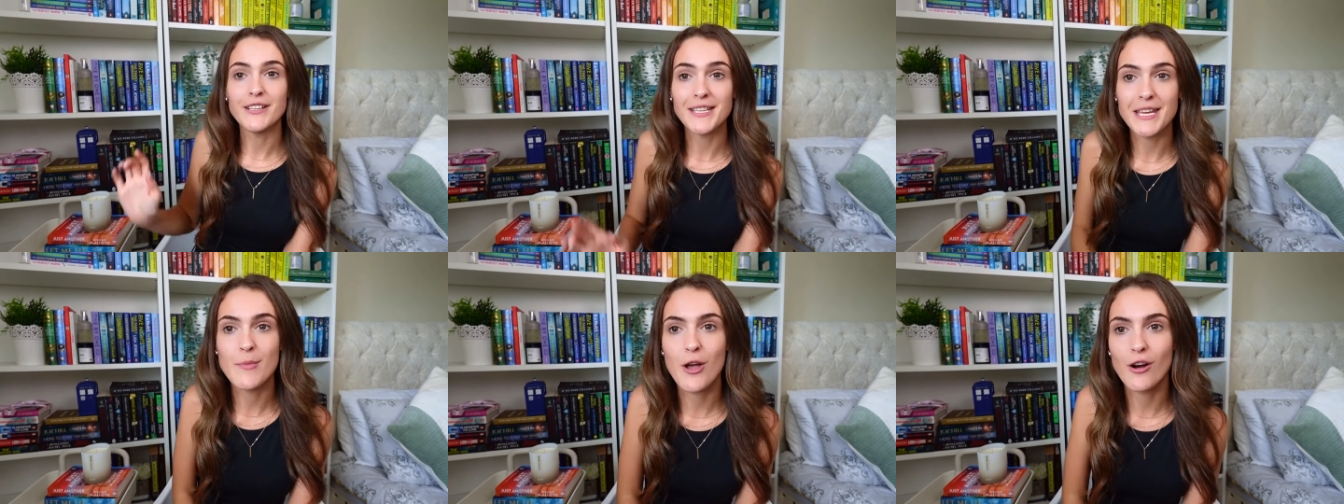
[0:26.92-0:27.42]

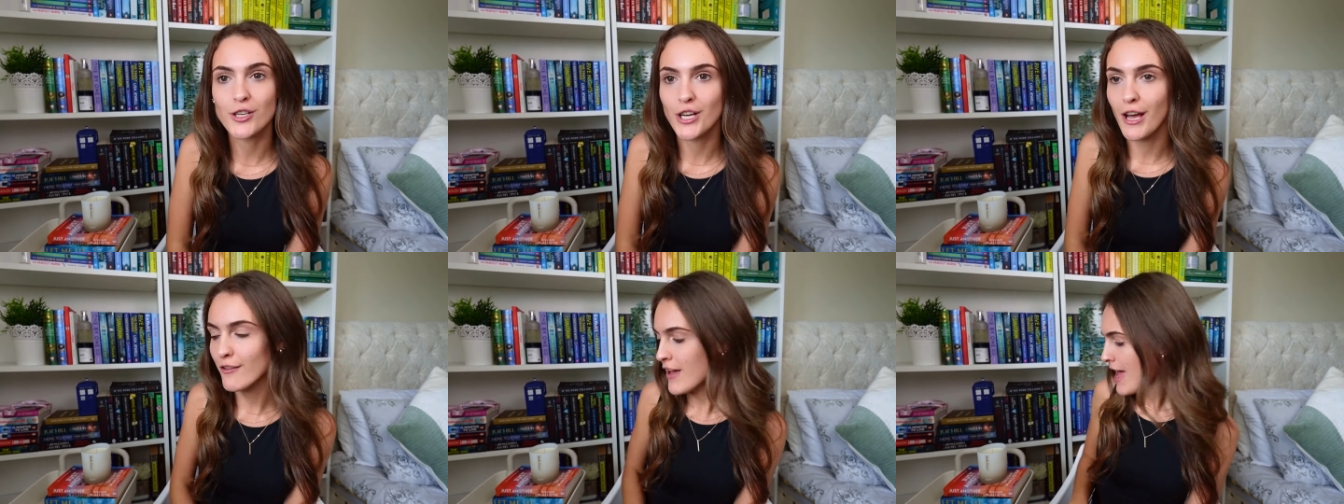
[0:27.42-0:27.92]
TBR
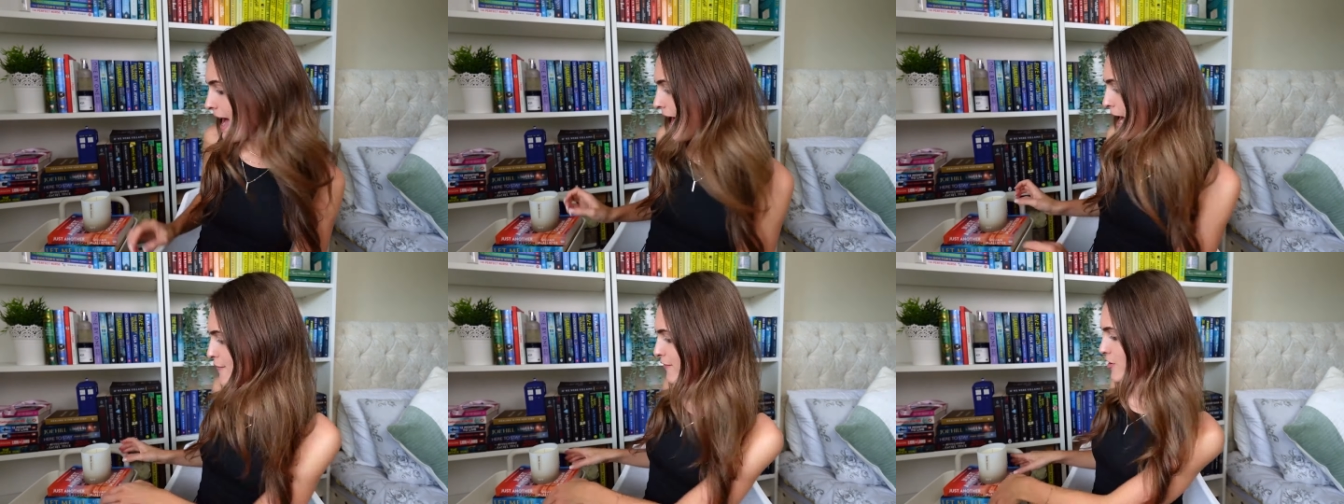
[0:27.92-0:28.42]
shelf.
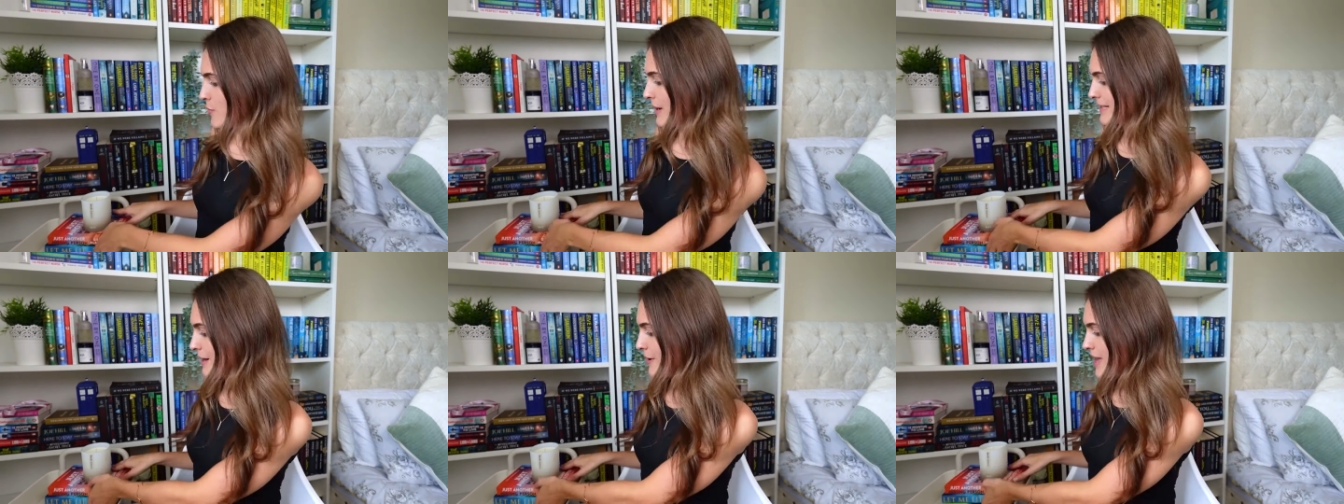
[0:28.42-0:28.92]
I have a few
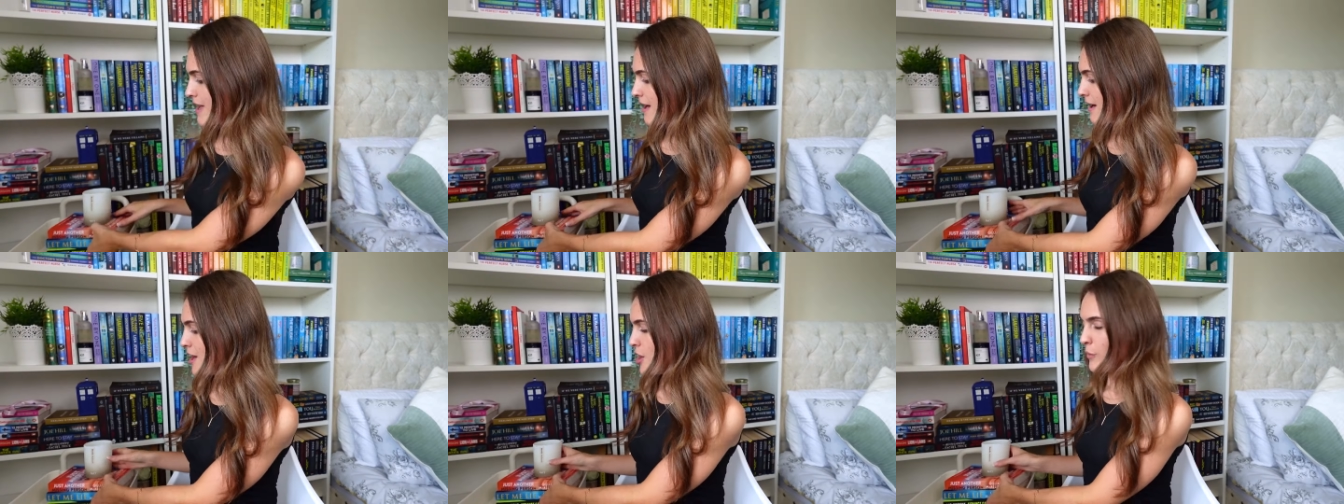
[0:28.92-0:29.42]
picked out
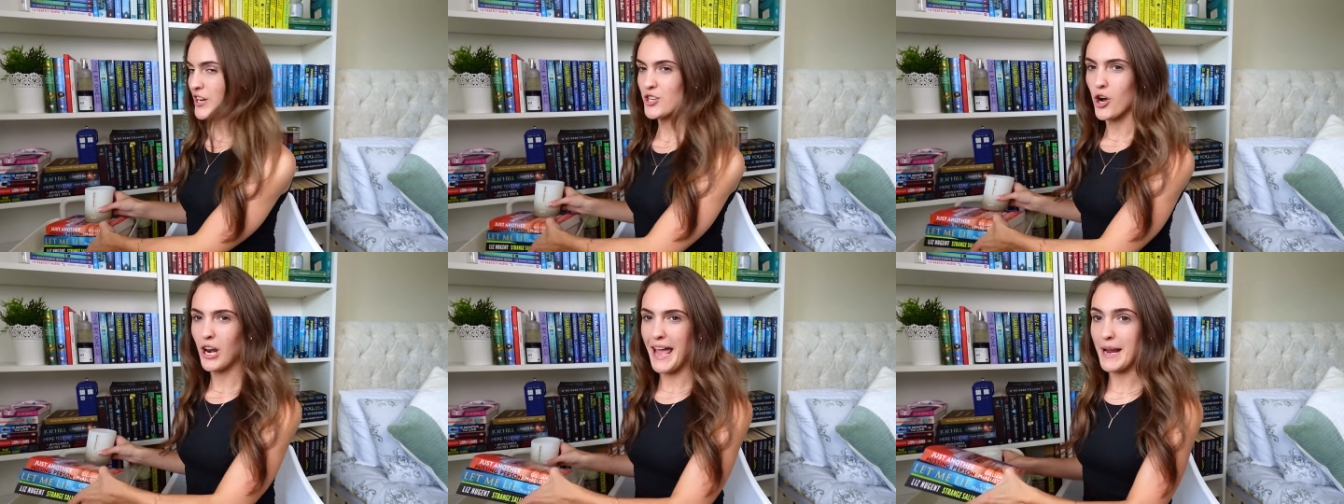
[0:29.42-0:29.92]
here, which
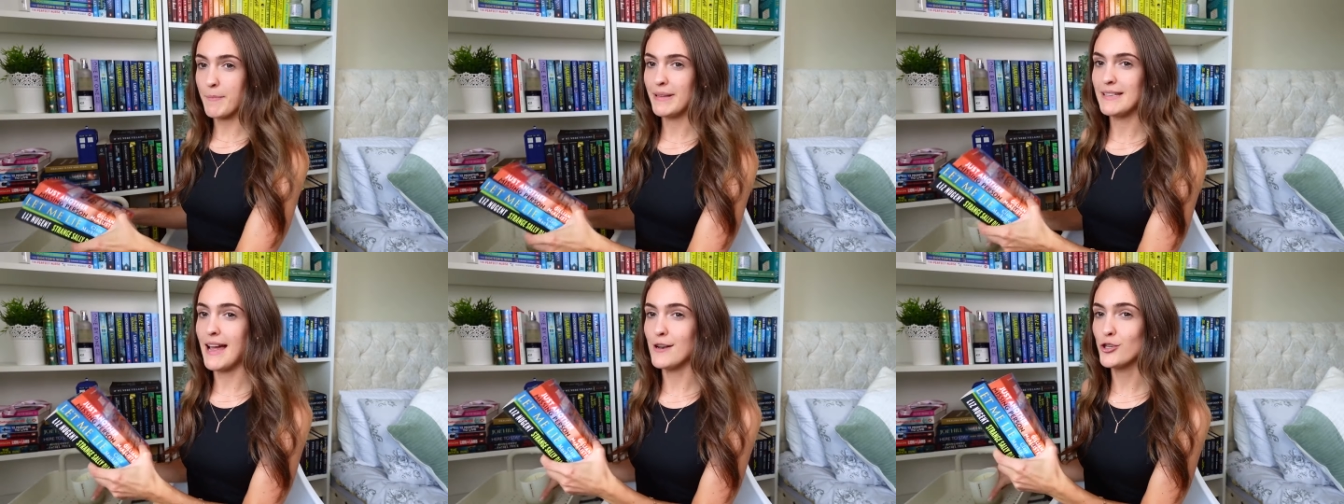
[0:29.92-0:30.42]
are like like
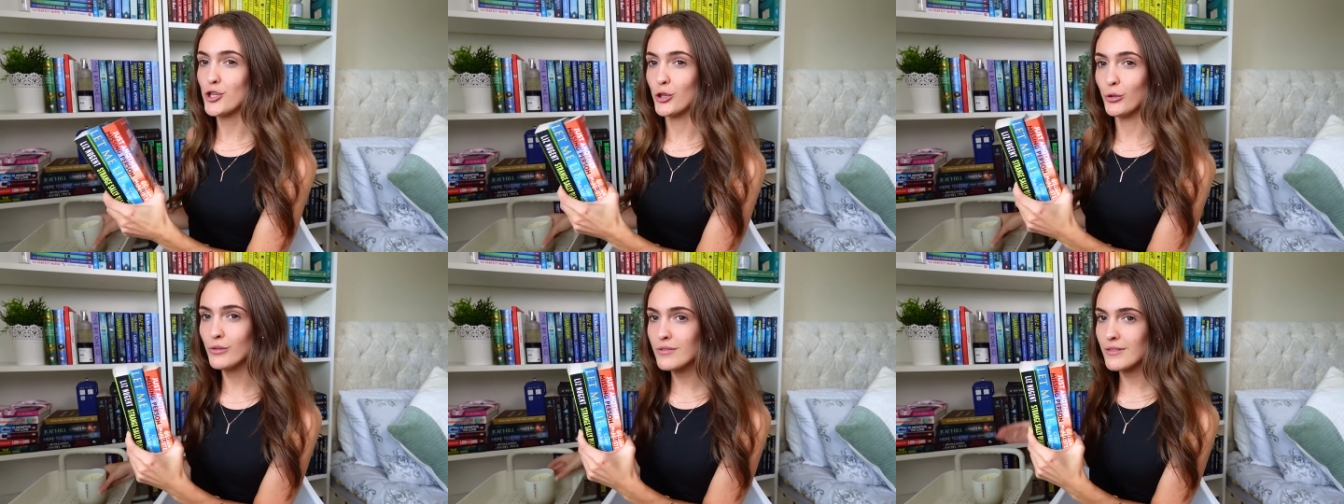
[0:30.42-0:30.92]

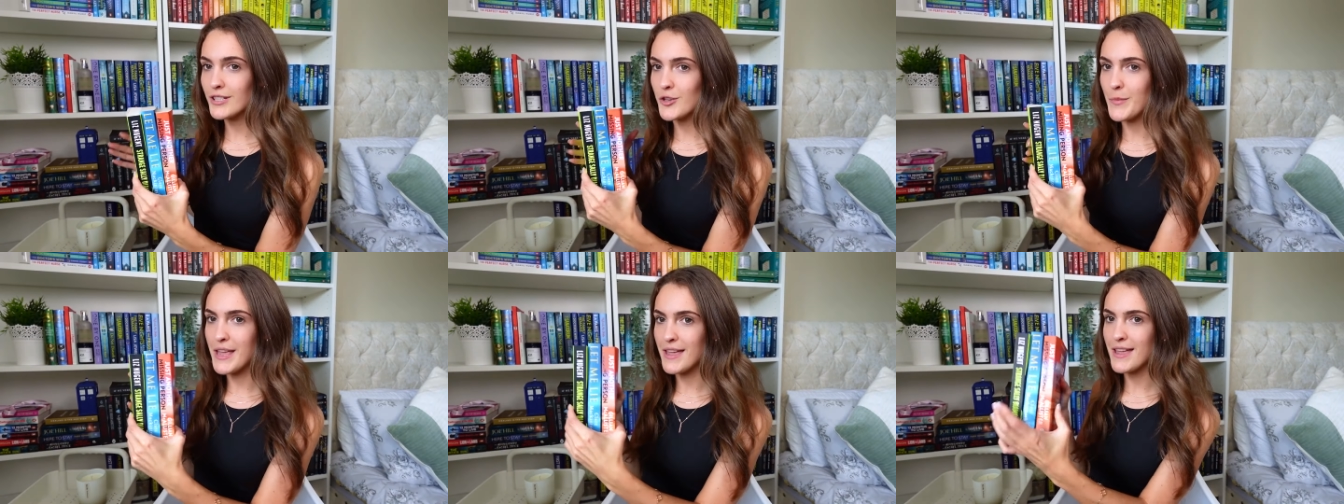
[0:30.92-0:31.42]
potentials
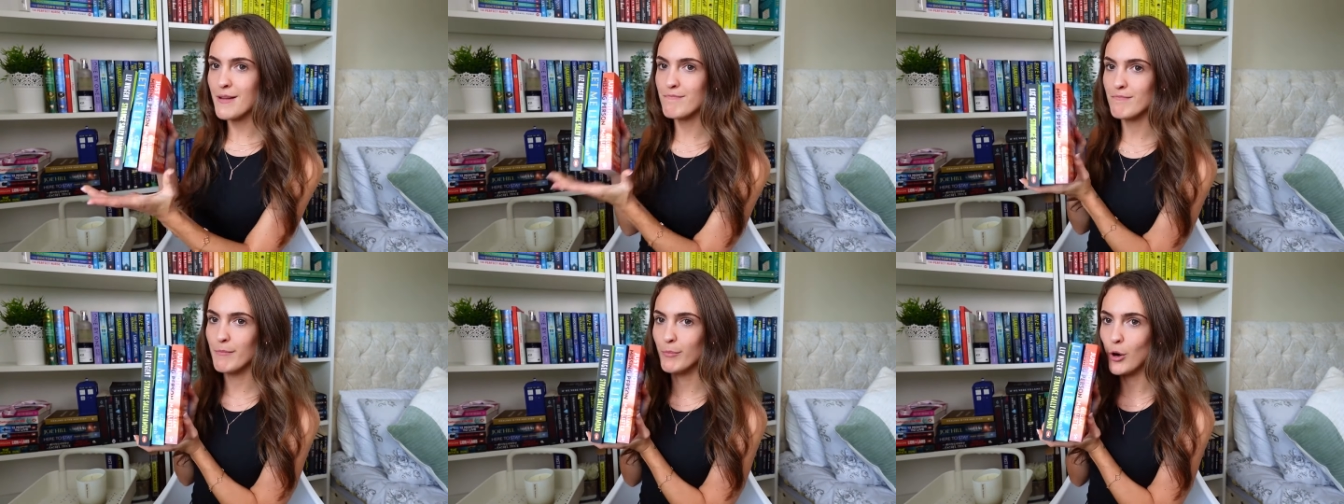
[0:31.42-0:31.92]
to be
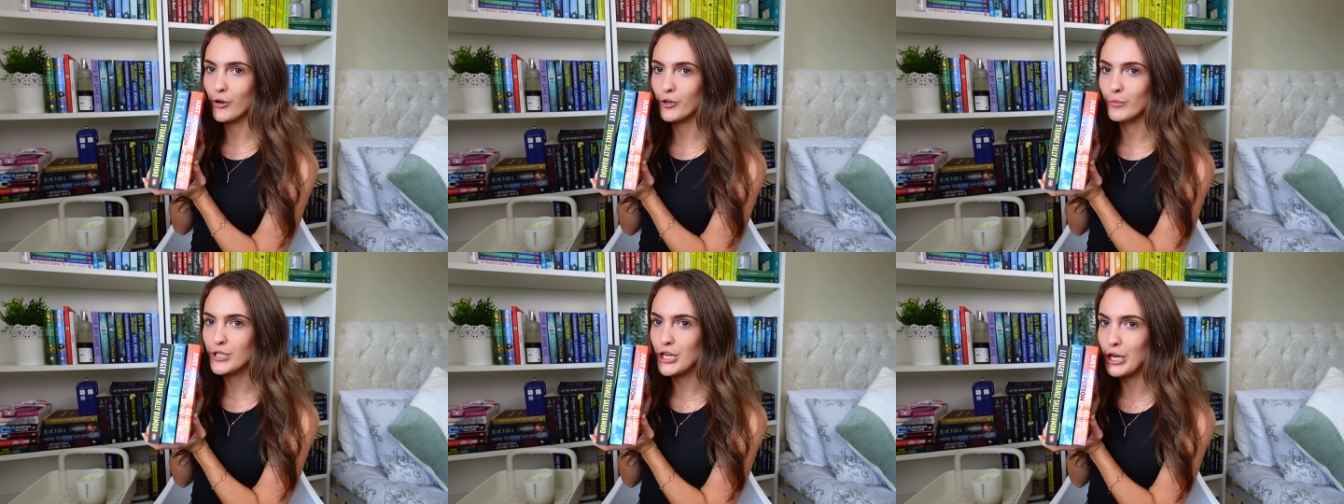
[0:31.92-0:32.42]
book
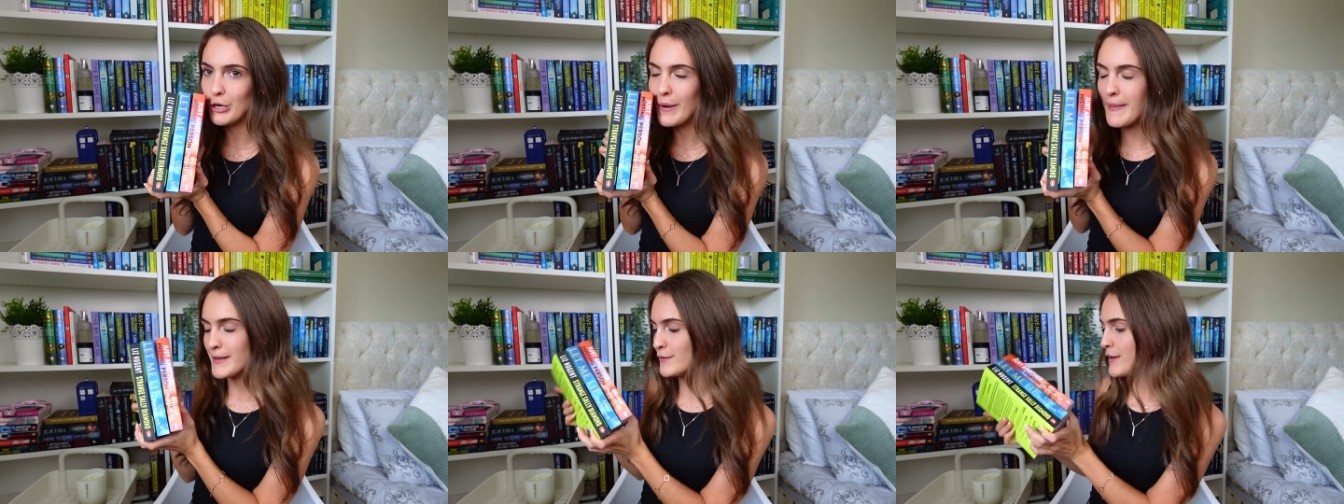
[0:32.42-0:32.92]
number two
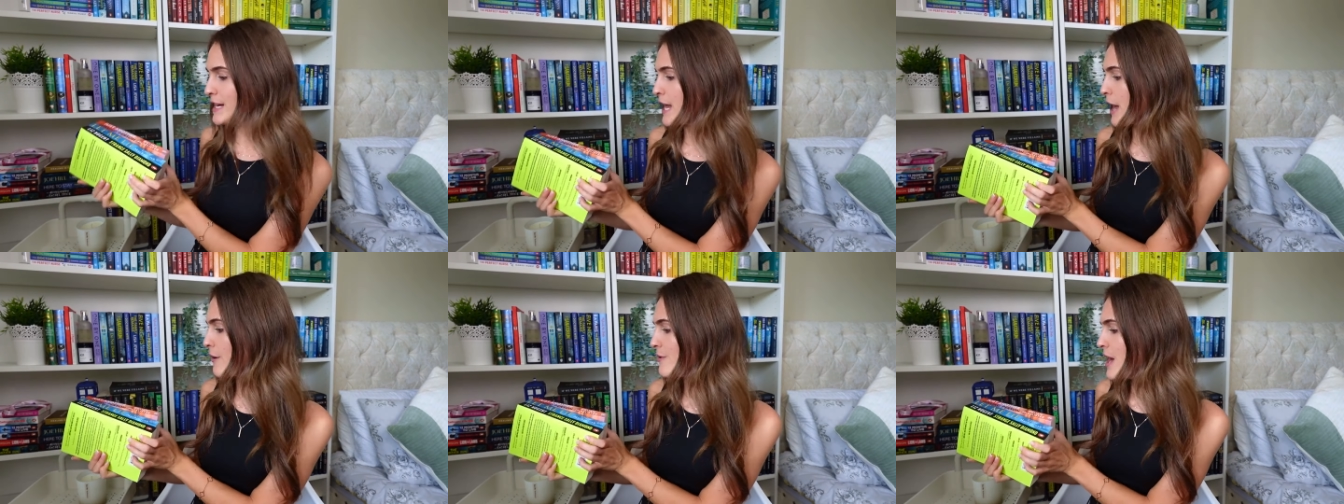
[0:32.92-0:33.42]
in this
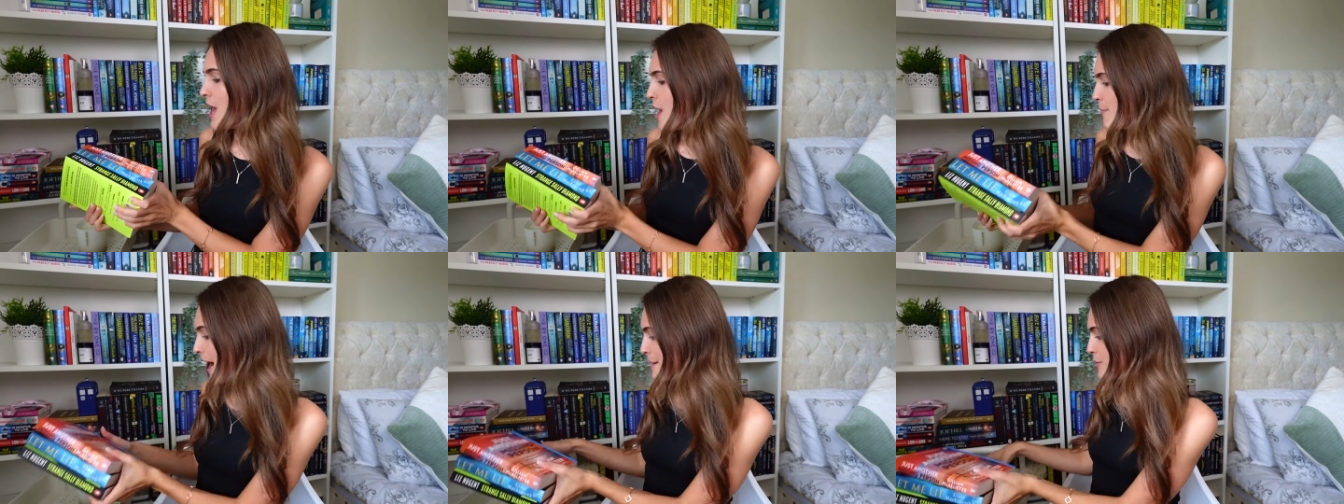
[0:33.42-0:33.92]
video,
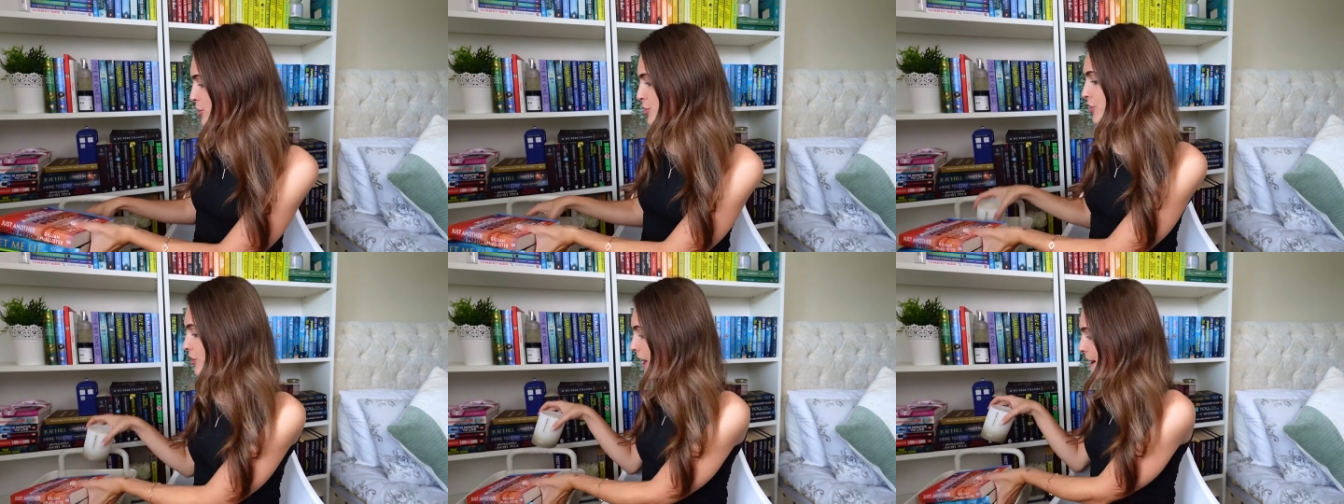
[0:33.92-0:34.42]
but I'm not sure.